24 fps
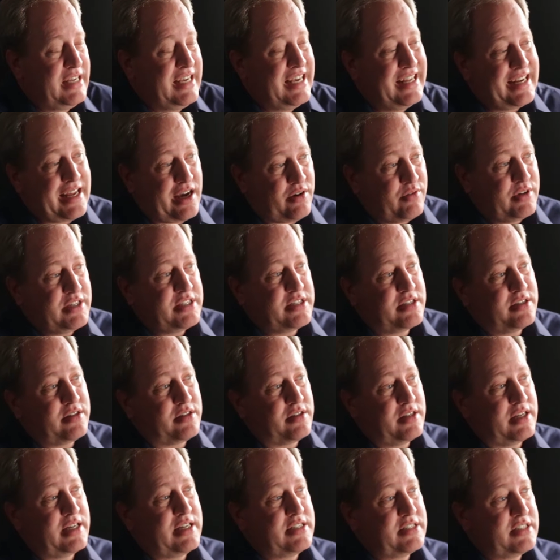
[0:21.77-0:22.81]
and how he still
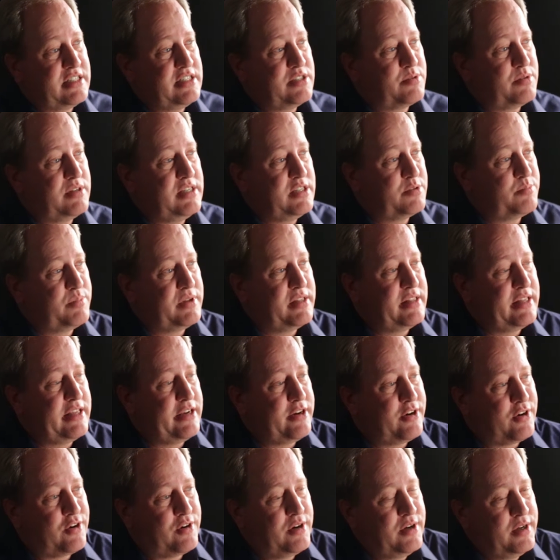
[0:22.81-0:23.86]
does. He's been
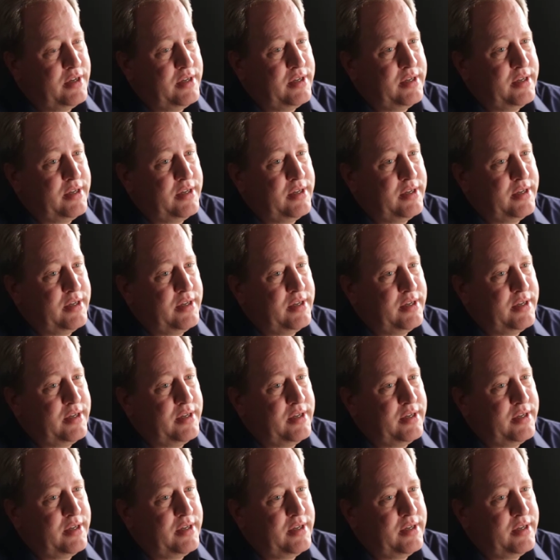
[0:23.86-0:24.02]
there,